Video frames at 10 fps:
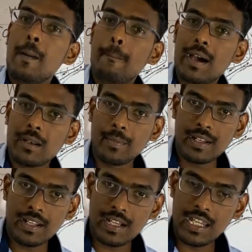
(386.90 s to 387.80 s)

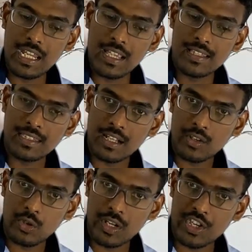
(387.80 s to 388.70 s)
pulmonary
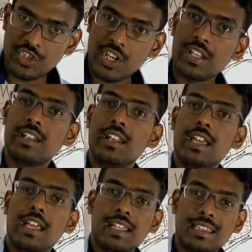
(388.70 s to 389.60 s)
circulation.
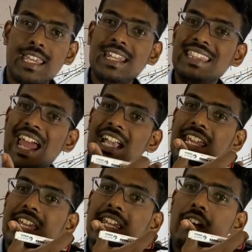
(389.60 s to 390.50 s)
Then that
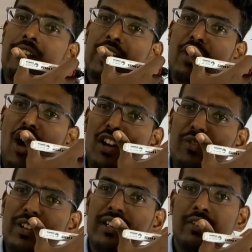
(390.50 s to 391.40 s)
area will not
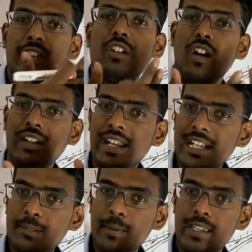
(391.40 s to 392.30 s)
work. We call
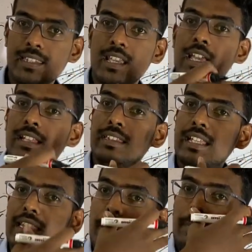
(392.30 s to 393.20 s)
dead space.
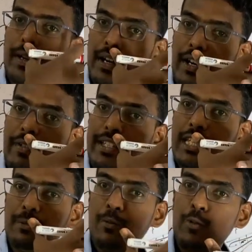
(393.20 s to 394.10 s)
Then the blood which
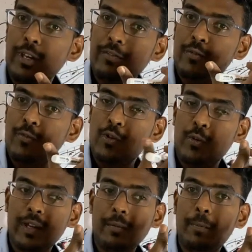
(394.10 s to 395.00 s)
is
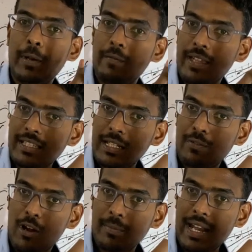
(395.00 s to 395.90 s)
flowing previously
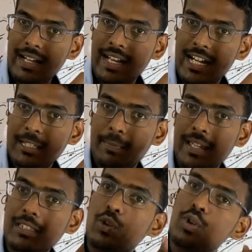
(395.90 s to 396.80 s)
from that dead
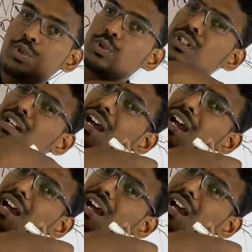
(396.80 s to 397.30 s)
space goes to the